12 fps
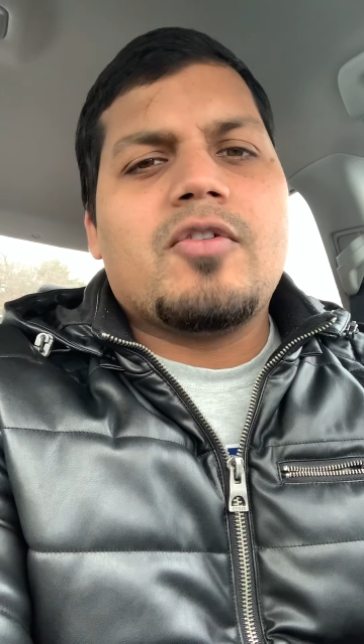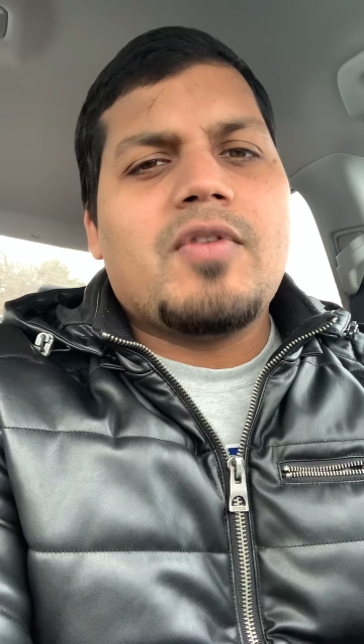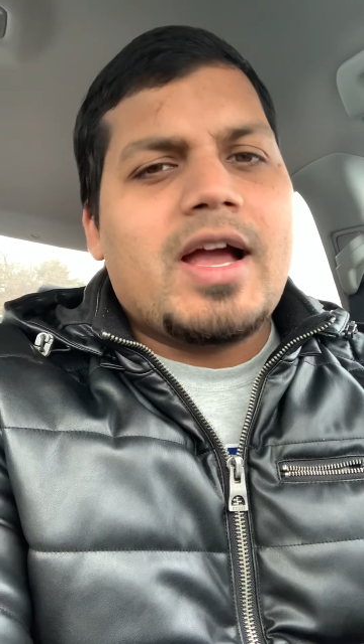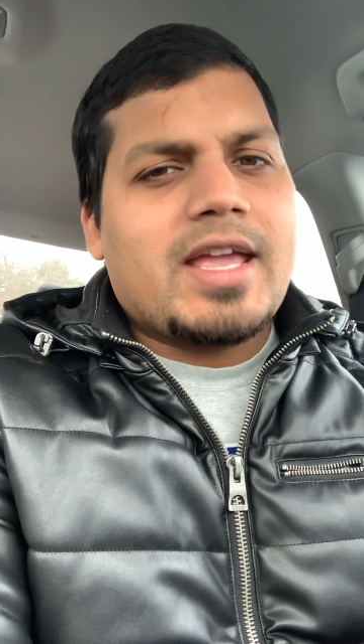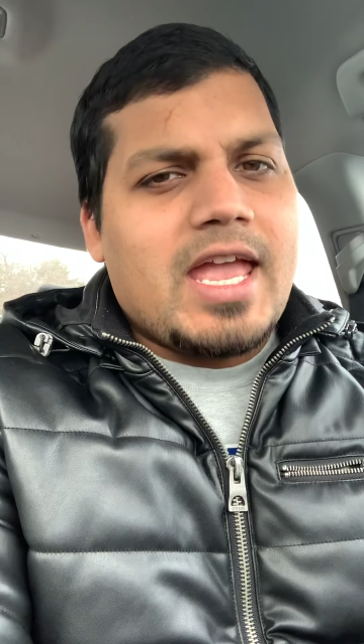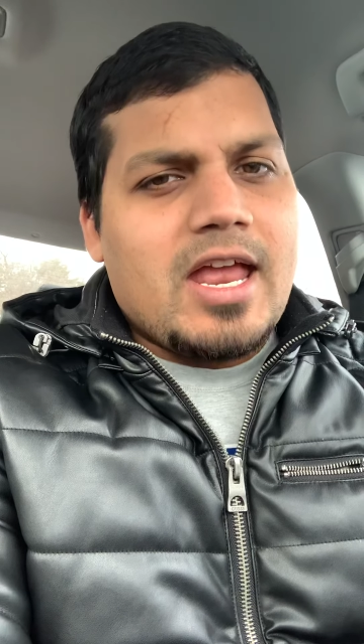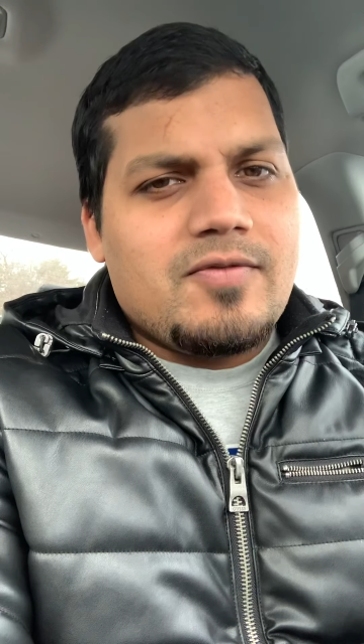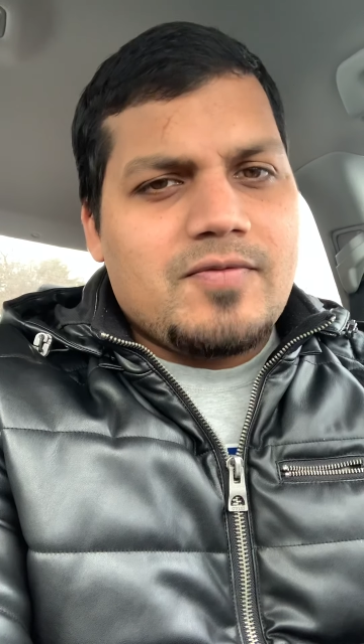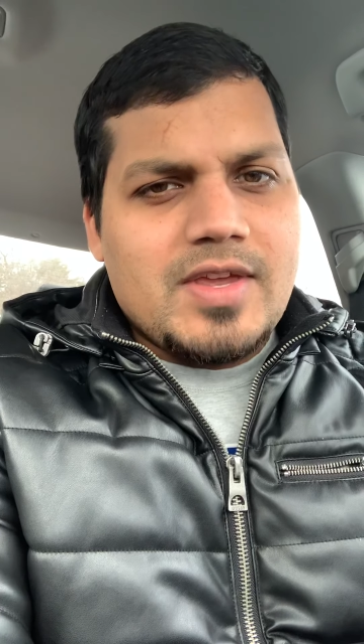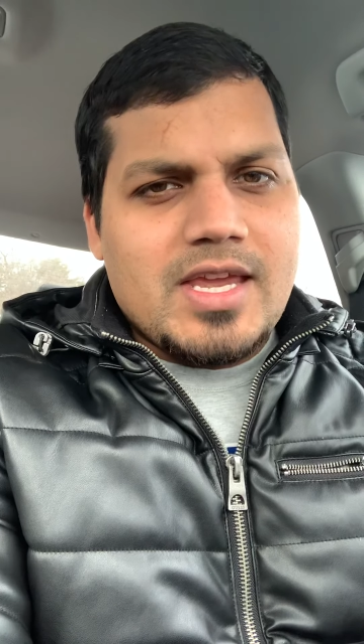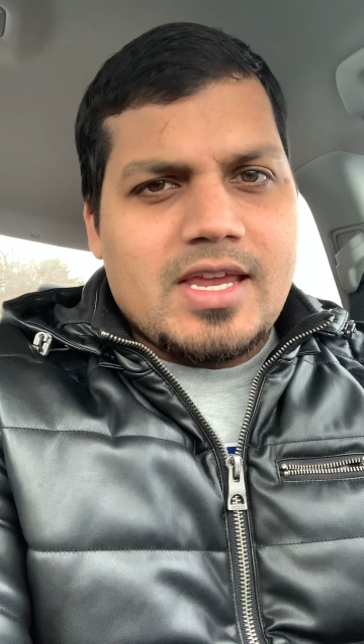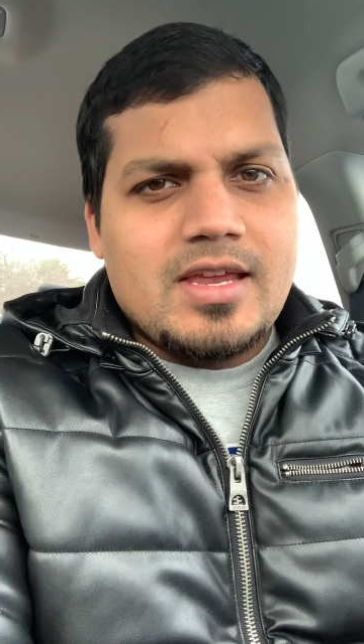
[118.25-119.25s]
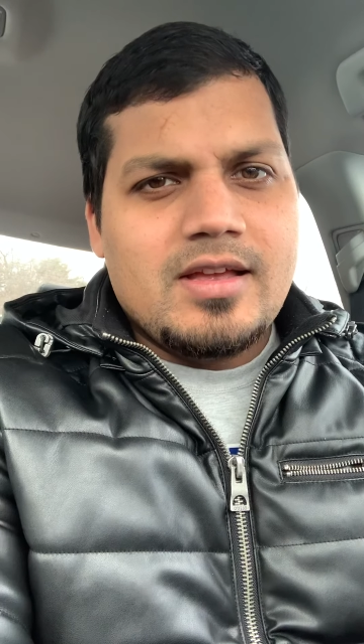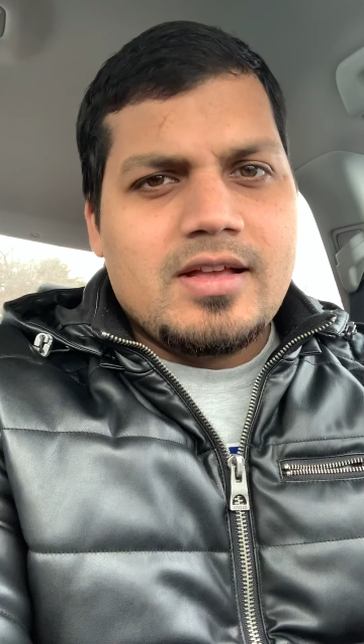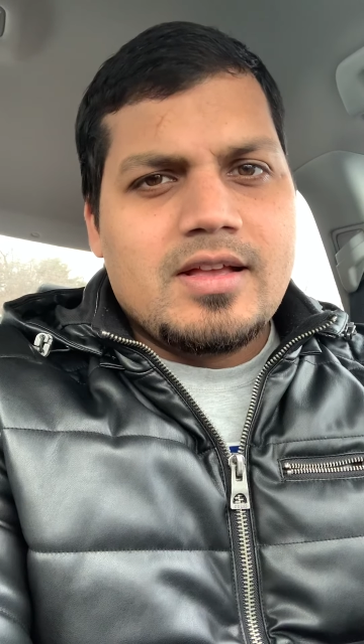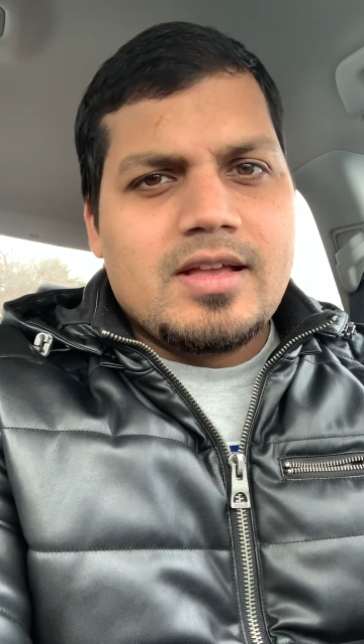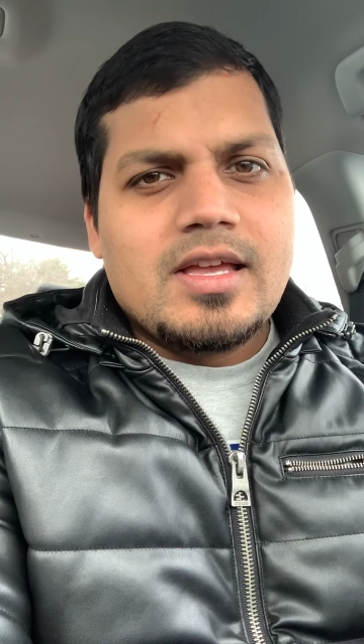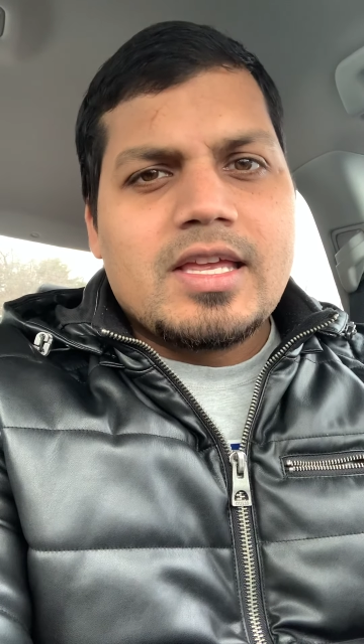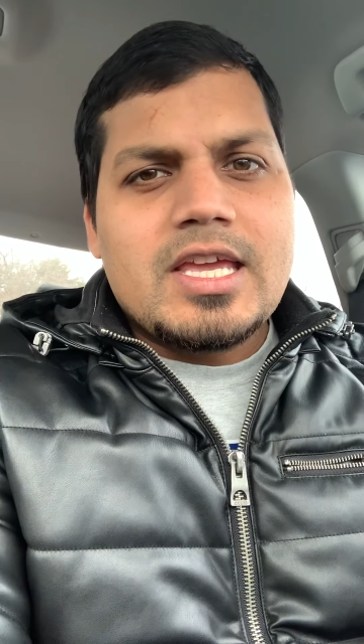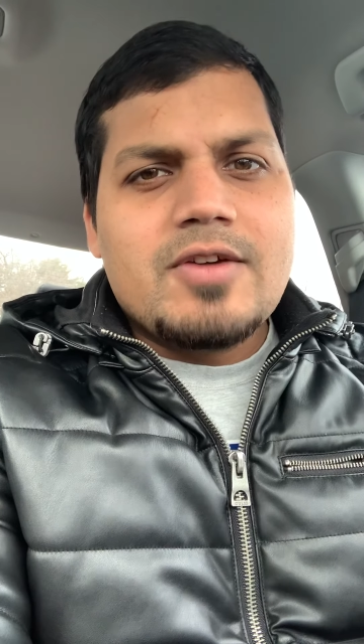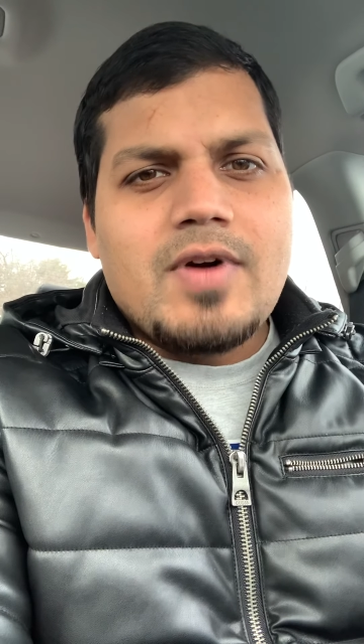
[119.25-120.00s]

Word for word: why can't we give